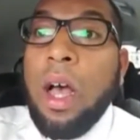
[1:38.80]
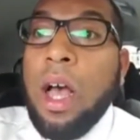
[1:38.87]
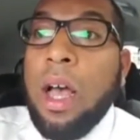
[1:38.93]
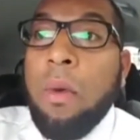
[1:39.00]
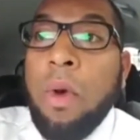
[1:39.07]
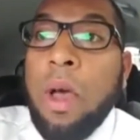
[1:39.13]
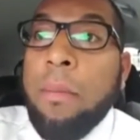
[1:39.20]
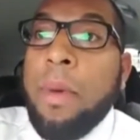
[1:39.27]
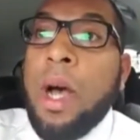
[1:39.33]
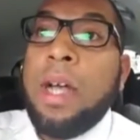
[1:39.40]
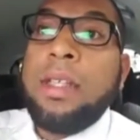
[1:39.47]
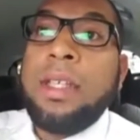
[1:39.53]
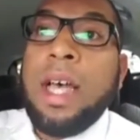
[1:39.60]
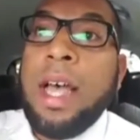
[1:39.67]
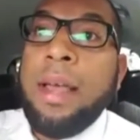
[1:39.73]
I work
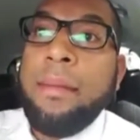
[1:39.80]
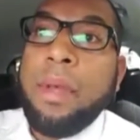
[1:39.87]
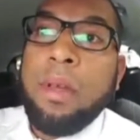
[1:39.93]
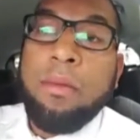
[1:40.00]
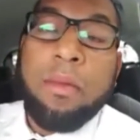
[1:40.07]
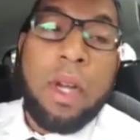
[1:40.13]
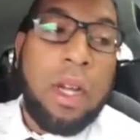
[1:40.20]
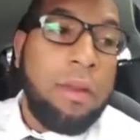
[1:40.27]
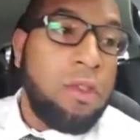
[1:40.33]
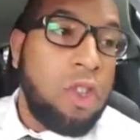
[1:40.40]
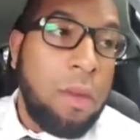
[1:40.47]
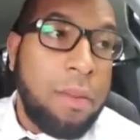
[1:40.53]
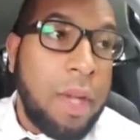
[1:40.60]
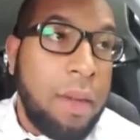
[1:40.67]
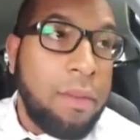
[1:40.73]
part-time in my
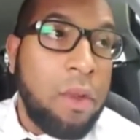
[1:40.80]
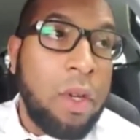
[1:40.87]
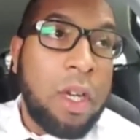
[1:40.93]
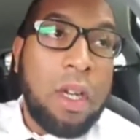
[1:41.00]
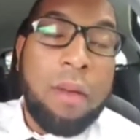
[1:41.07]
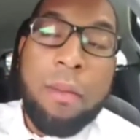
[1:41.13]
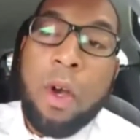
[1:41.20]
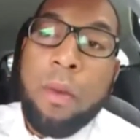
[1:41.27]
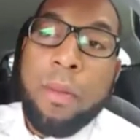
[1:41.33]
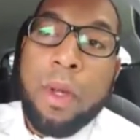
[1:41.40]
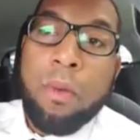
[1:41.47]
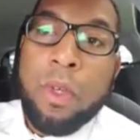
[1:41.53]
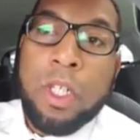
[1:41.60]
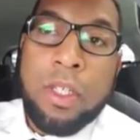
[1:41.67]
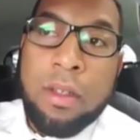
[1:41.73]
job that I'm doing at the
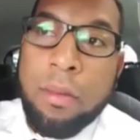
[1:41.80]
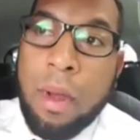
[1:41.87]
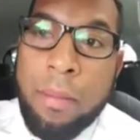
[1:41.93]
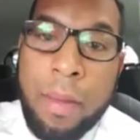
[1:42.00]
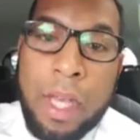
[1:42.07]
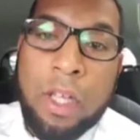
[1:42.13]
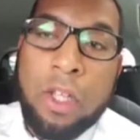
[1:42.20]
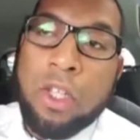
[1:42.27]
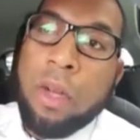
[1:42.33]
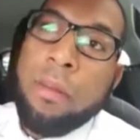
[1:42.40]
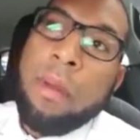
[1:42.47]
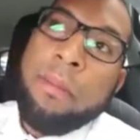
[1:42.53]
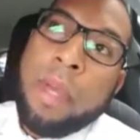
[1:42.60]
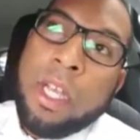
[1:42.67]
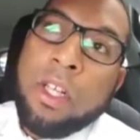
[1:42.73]
moment, which isn't my main job.
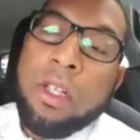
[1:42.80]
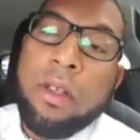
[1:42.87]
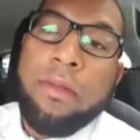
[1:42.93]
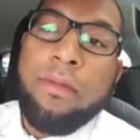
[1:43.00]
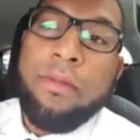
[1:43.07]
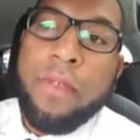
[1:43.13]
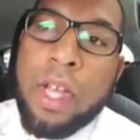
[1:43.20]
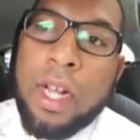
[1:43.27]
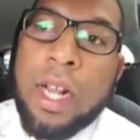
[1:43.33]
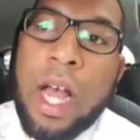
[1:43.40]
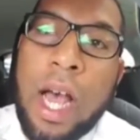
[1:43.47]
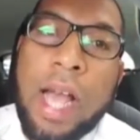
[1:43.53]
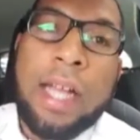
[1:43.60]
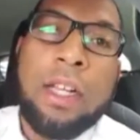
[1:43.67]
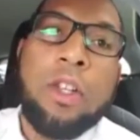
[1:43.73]
My main thing
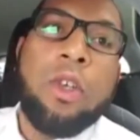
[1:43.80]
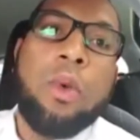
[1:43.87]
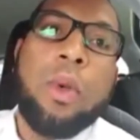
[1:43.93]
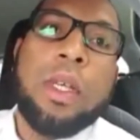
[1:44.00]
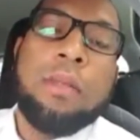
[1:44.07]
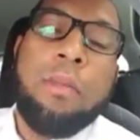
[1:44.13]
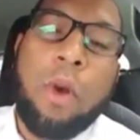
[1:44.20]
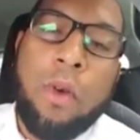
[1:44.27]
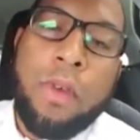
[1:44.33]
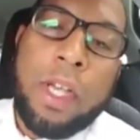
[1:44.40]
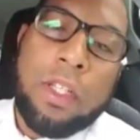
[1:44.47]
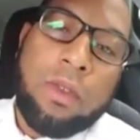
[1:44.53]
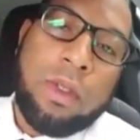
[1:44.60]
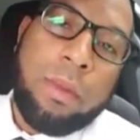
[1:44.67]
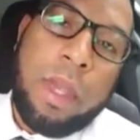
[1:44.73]
that I do is
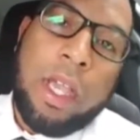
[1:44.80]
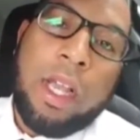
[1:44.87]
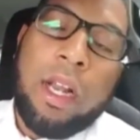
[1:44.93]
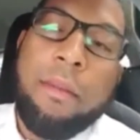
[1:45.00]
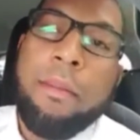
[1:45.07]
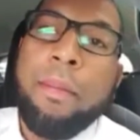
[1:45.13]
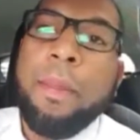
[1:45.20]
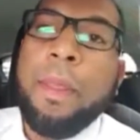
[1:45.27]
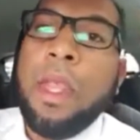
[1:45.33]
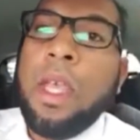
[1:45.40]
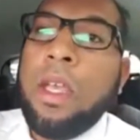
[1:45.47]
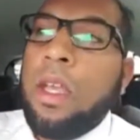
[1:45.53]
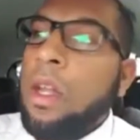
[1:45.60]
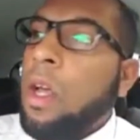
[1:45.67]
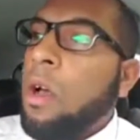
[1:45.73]
motivational speaking and,
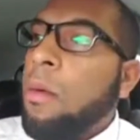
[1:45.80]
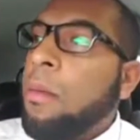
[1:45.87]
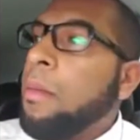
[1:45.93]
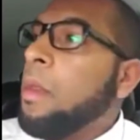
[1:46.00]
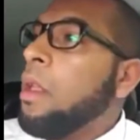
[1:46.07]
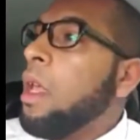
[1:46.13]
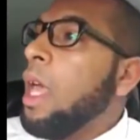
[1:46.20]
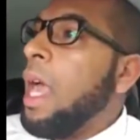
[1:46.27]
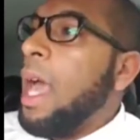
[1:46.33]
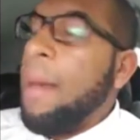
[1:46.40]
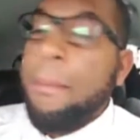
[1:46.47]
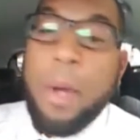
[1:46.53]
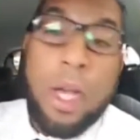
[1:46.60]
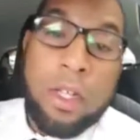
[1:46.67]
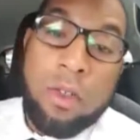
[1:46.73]
you know,
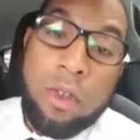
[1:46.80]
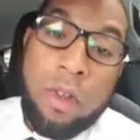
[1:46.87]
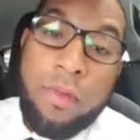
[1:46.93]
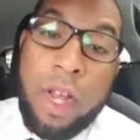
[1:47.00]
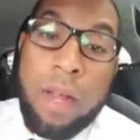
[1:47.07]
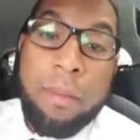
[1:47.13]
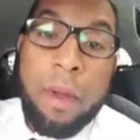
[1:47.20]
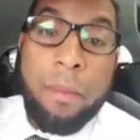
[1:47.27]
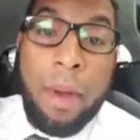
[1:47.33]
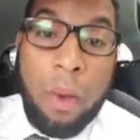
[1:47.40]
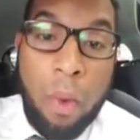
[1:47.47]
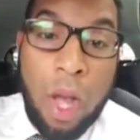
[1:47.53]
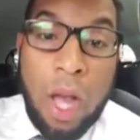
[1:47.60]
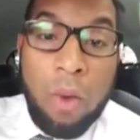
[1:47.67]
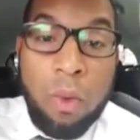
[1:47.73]
and personal development.
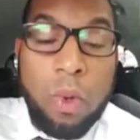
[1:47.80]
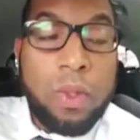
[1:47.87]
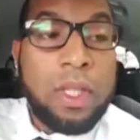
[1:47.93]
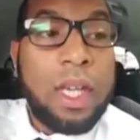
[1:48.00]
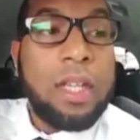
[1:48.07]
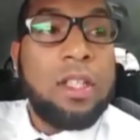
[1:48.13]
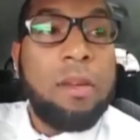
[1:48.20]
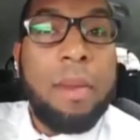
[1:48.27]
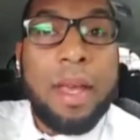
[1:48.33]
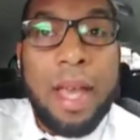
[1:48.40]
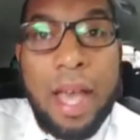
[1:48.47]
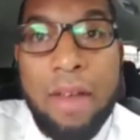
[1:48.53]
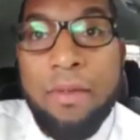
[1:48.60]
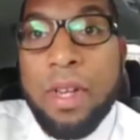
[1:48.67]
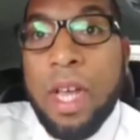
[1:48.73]
But what I will say to you, make
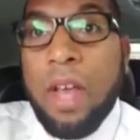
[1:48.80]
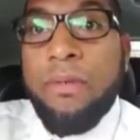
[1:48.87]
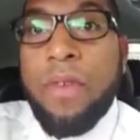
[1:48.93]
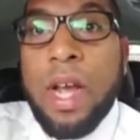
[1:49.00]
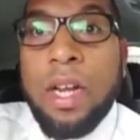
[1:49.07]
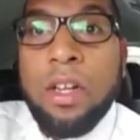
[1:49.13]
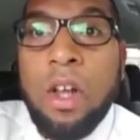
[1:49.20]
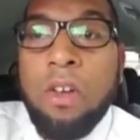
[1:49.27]
every day a Friday.